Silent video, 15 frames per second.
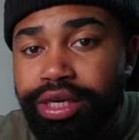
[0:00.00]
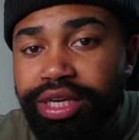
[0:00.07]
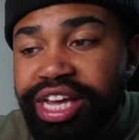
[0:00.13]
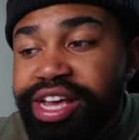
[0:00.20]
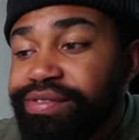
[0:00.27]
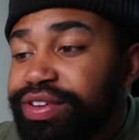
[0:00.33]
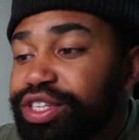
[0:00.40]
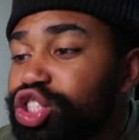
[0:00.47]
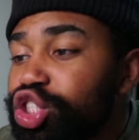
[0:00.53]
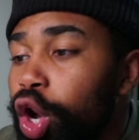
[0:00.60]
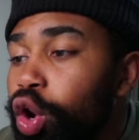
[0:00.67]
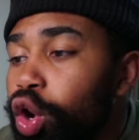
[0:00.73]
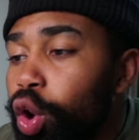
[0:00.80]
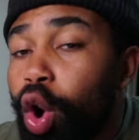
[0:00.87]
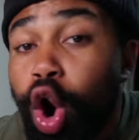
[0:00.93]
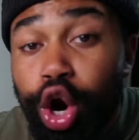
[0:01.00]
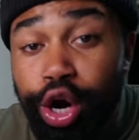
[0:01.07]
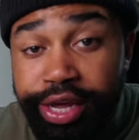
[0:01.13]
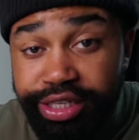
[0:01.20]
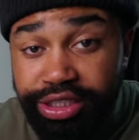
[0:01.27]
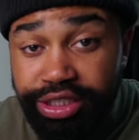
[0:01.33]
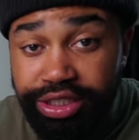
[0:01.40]
Even solo
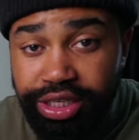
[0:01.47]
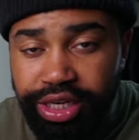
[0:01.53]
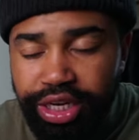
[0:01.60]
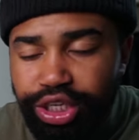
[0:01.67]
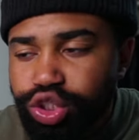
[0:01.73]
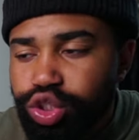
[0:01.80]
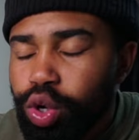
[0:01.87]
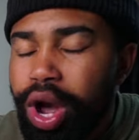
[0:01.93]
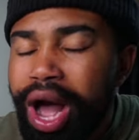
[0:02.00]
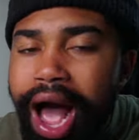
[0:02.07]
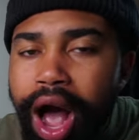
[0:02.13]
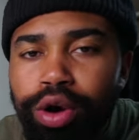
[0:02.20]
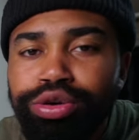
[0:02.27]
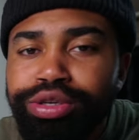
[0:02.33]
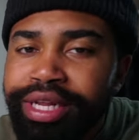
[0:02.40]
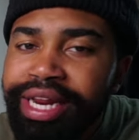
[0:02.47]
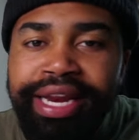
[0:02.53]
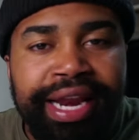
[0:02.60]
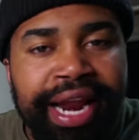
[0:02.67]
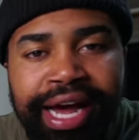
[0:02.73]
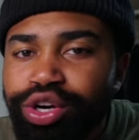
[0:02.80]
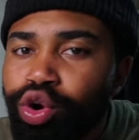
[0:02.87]
artists. So how did
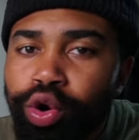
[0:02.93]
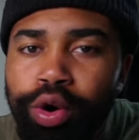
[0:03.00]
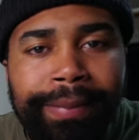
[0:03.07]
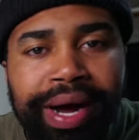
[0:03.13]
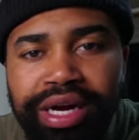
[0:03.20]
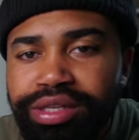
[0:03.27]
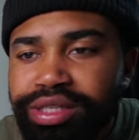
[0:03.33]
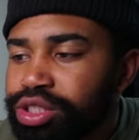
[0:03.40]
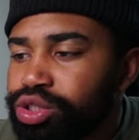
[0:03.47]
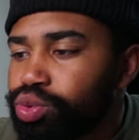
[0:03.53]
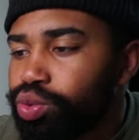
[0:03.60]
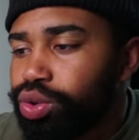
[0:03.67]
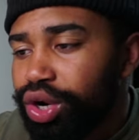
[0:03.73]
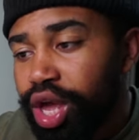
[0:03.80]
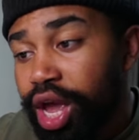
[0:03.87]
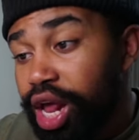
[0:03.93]
not know about this one?